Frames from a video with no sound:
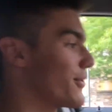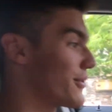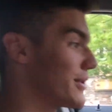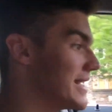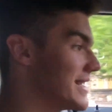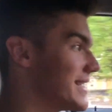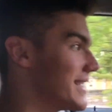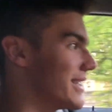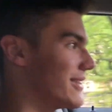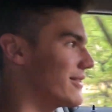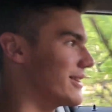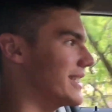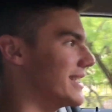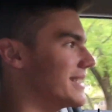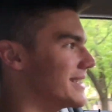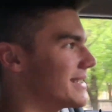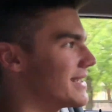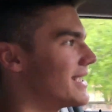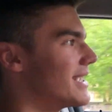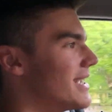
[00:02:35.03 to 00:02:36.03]
3
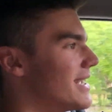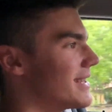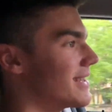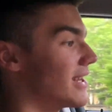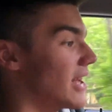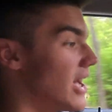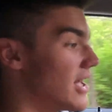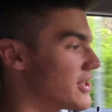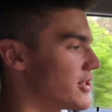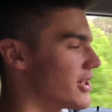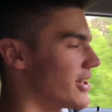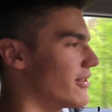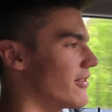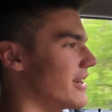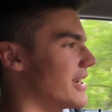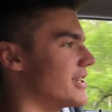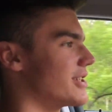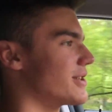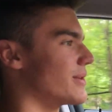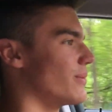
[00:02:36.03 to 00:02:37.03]
Series, the last
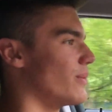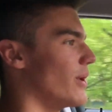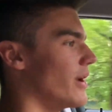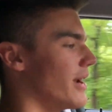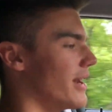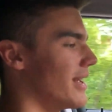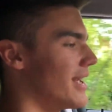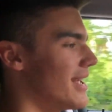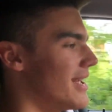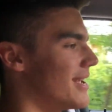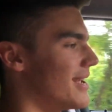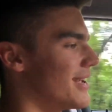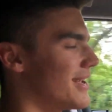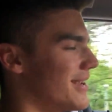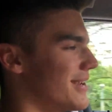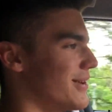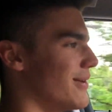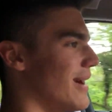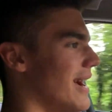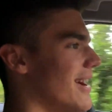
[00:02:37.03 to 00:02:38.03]
generation one. You